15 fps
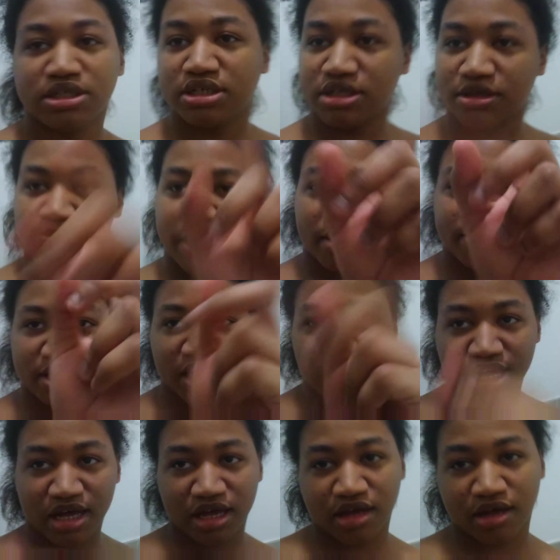But baby,
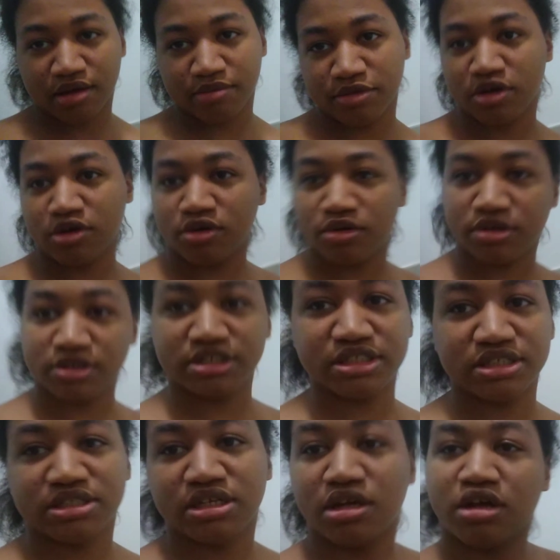I'm
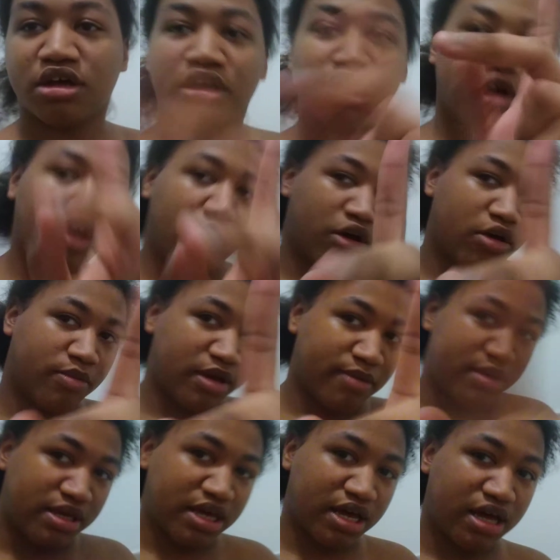yours. Oh,
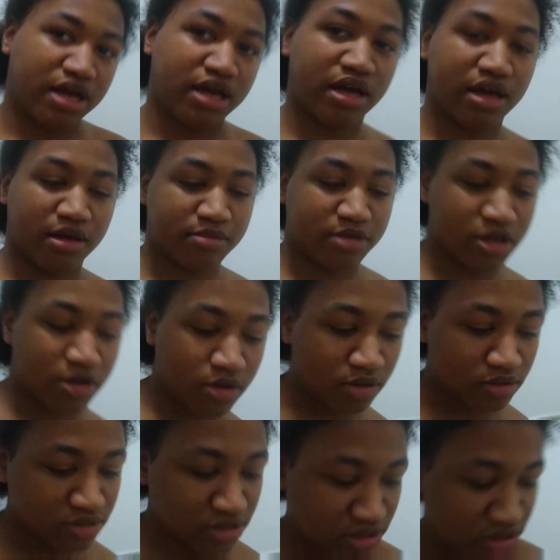baby, I'm
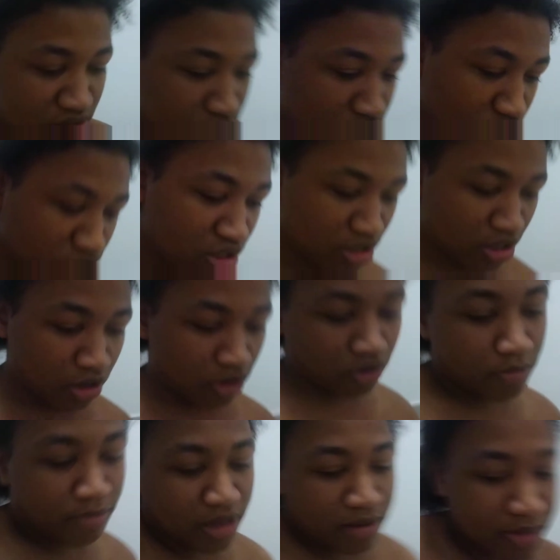yours.
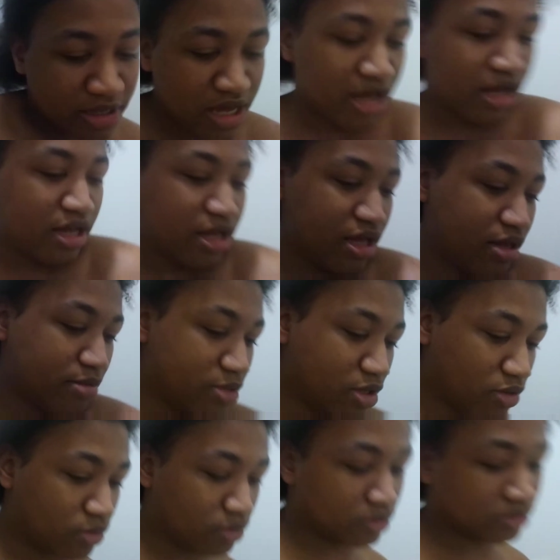Oh, baby, I'm
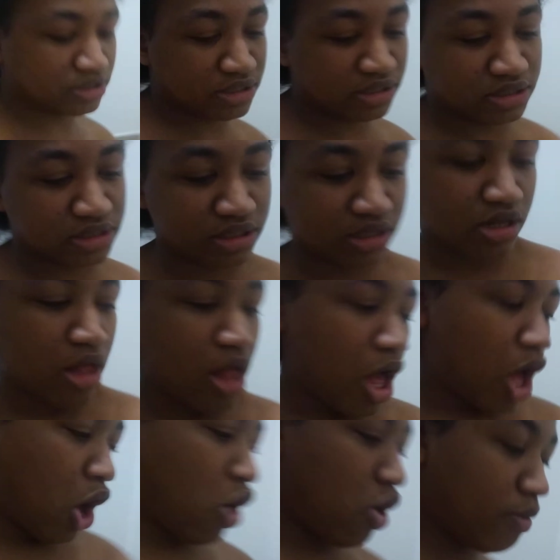yours.
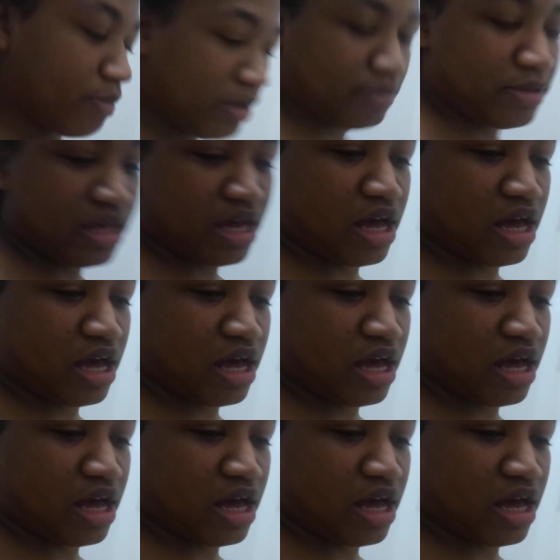Oh, baby,